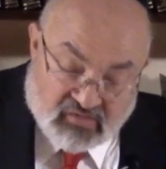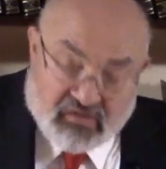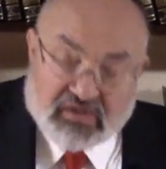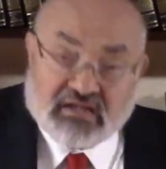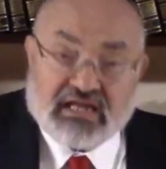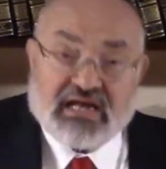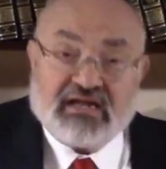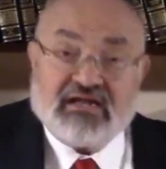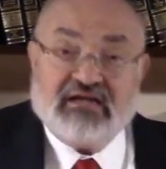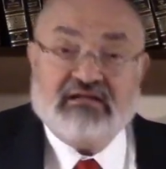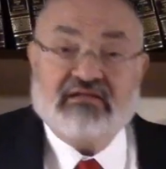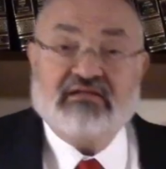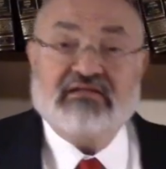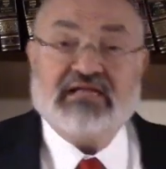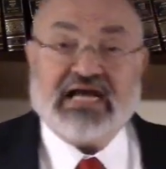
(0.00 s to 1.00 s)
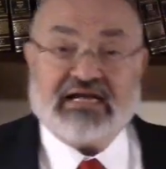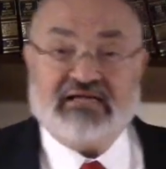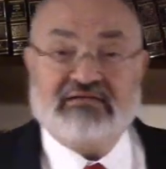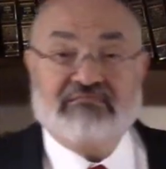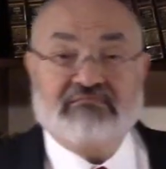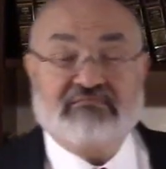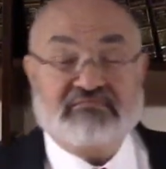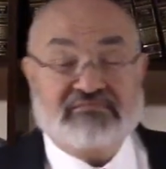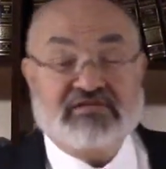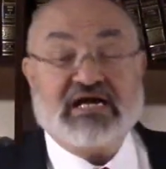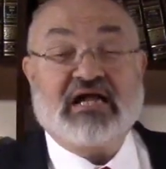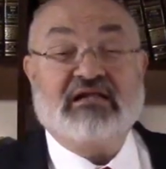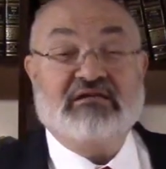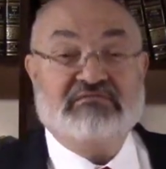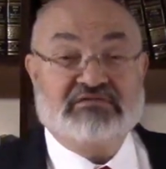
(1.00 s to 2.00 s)
with a lot of Latin,
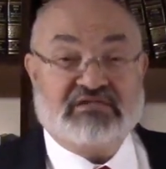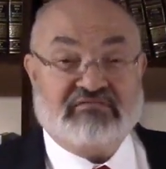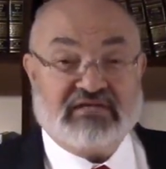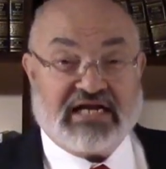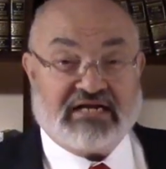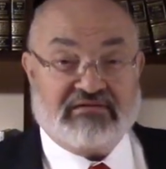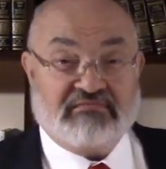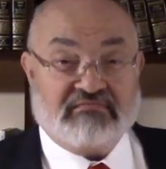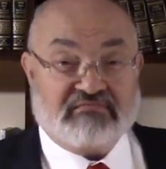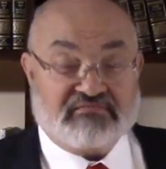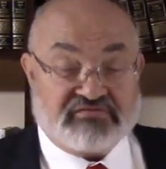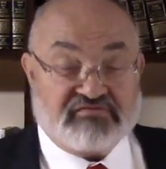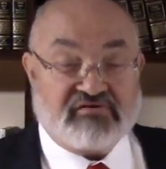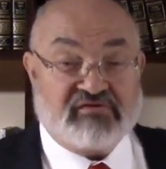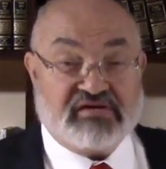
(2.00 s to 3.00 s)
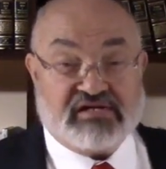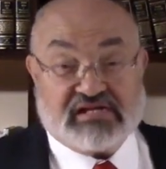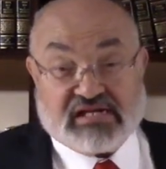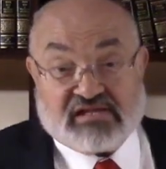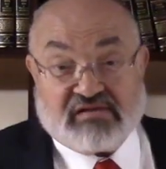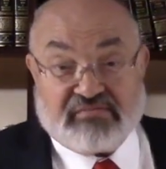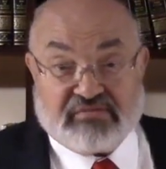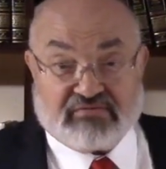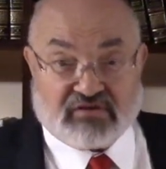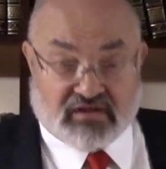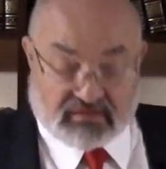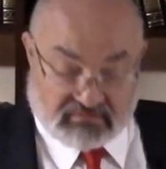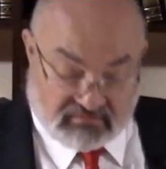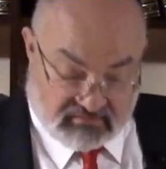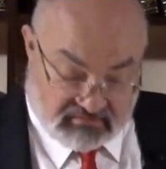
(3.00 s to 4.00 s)
dollops of Latin thrown in. That's how people
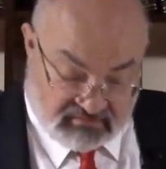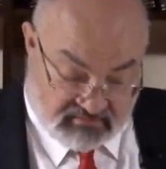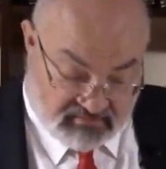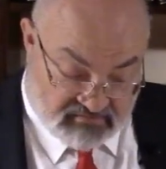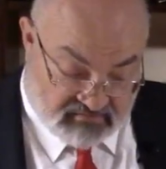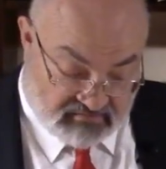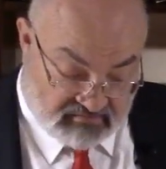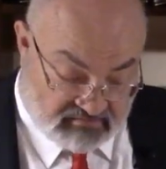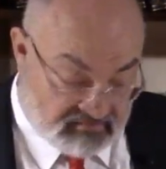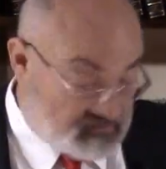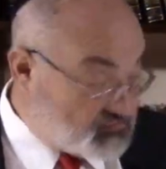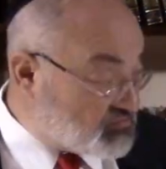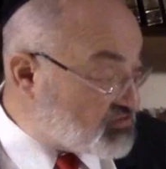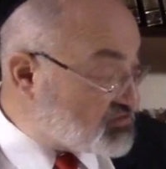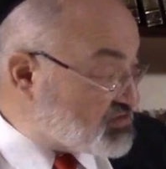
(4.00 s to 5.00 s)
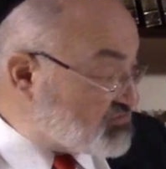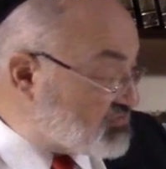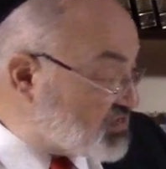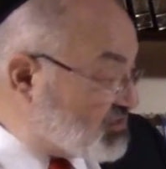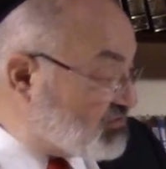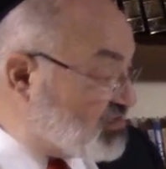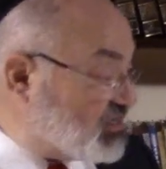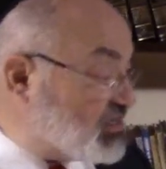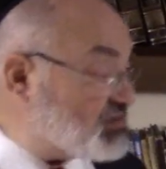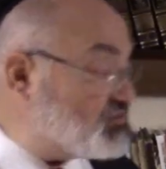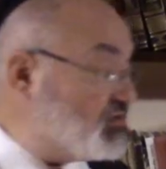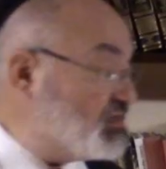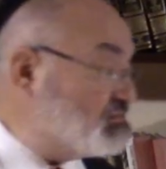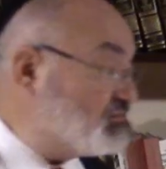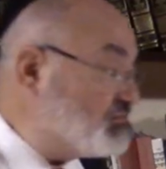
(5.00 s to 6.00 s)
talk. So if you go to the next
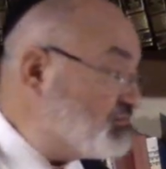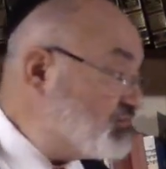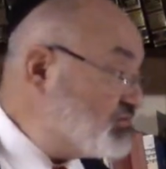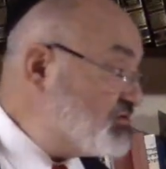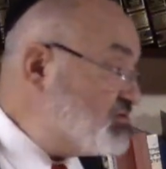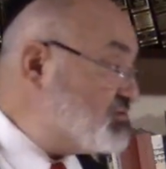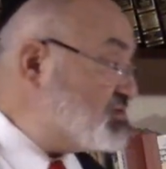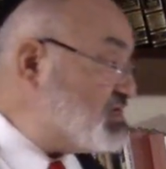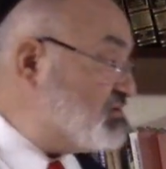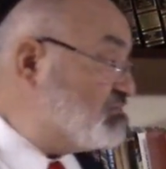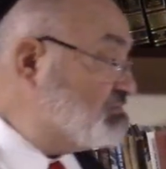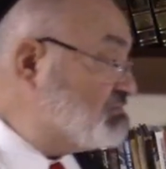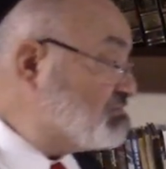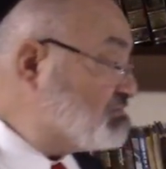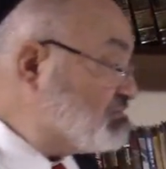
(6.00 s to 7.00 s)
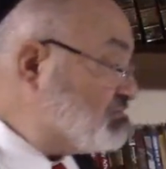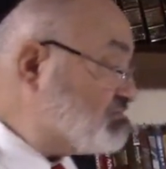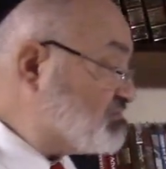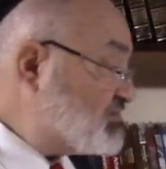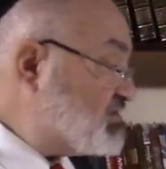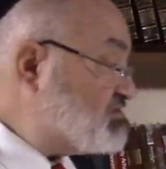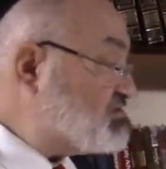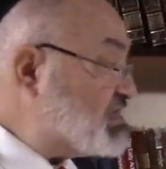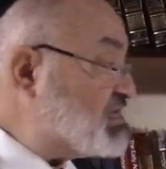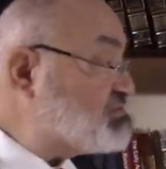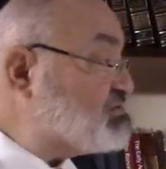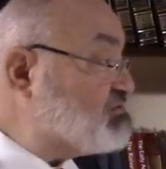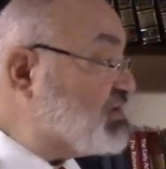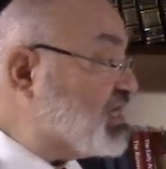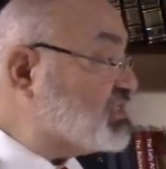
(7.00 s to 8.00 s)
one, you'll see, if you ask
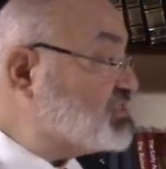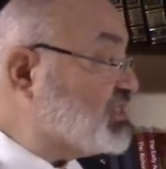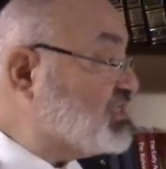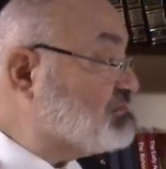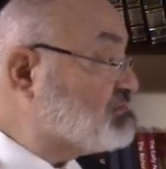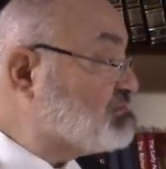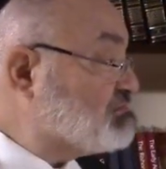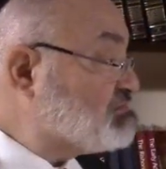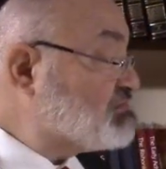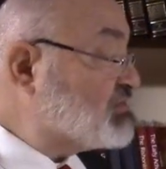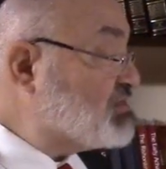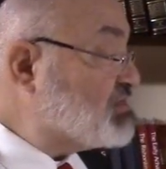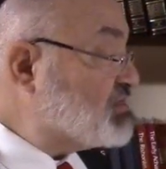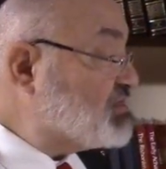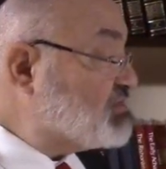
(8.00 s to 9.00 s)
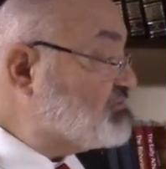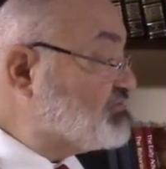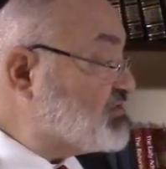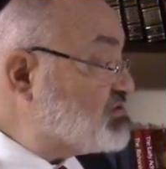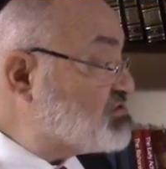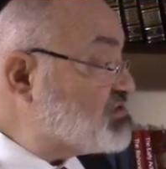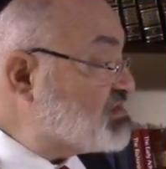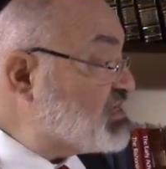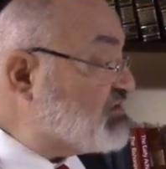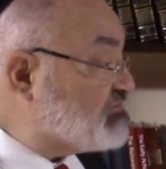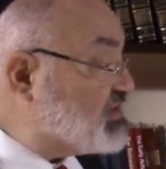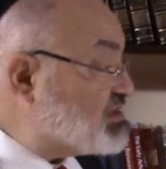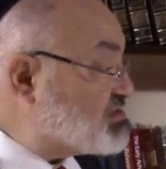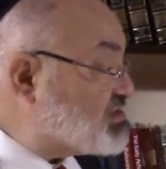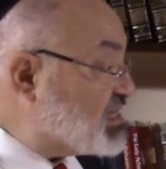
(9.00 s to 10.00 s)
me Rashi, you see on the
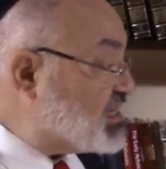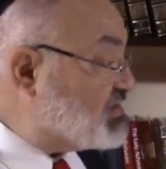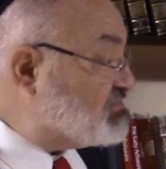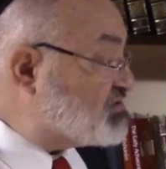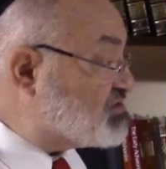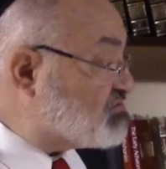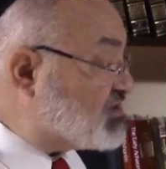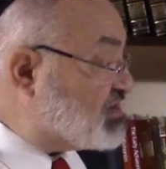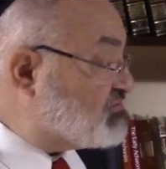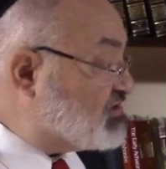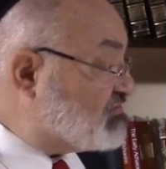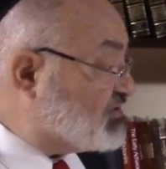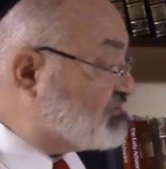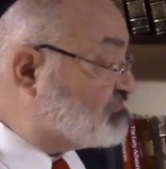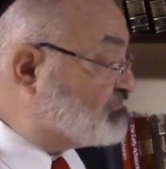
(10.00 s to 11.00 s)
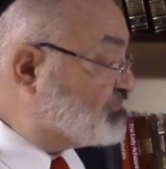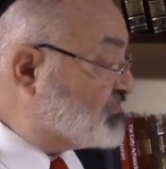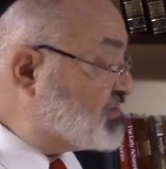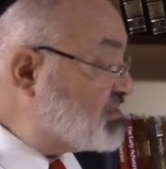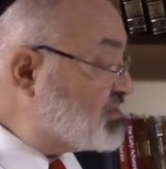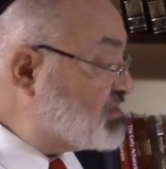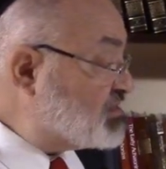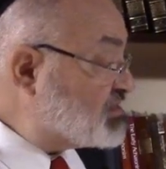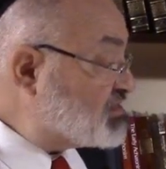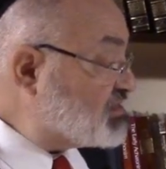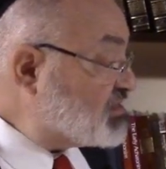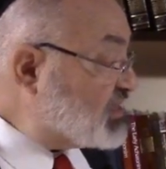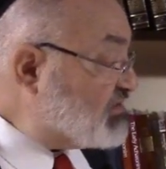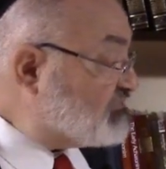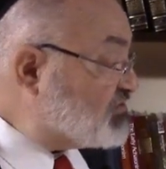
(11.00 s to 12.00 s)
left-hand side is the Rhine River. To the
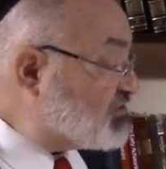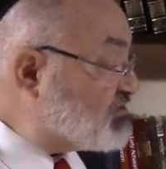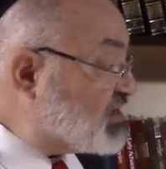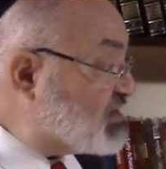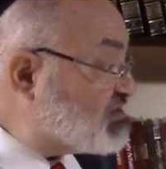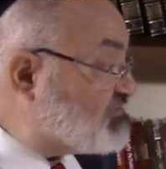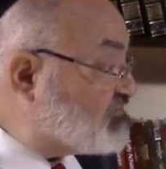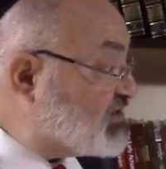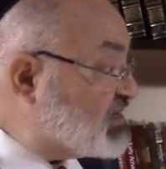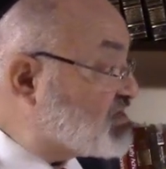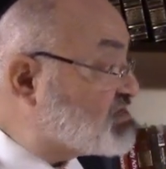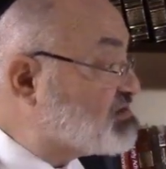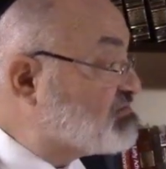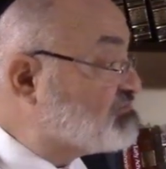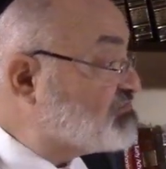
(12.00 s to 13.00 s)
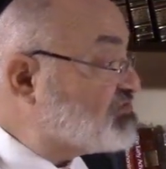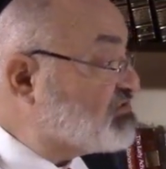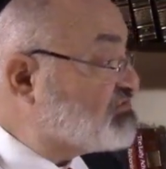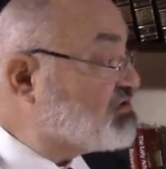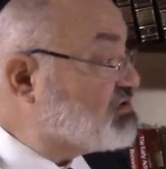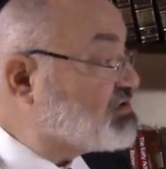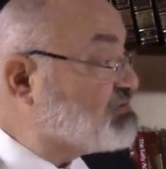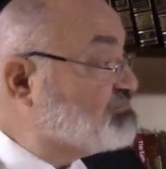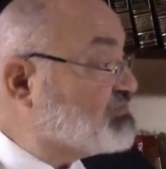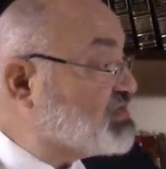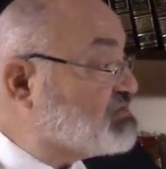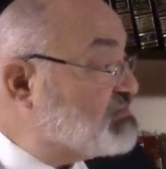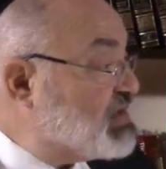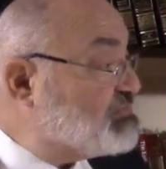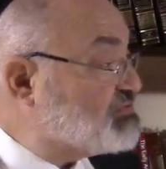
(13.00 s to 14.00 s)
left of the Rhine is France. Or if you look at
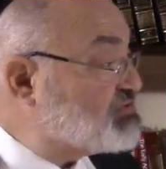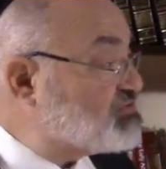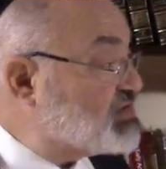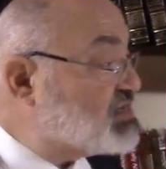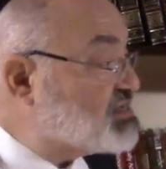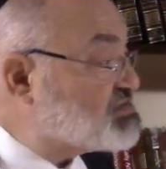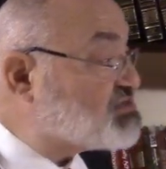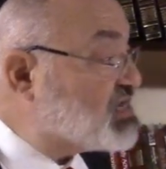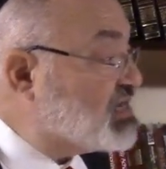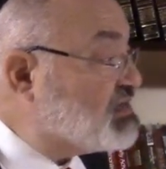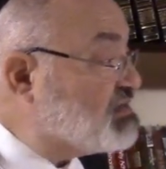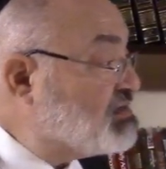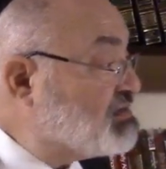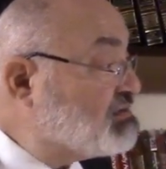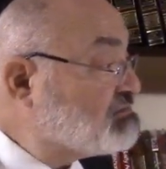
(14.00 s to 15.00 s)
the map on the right-hand side,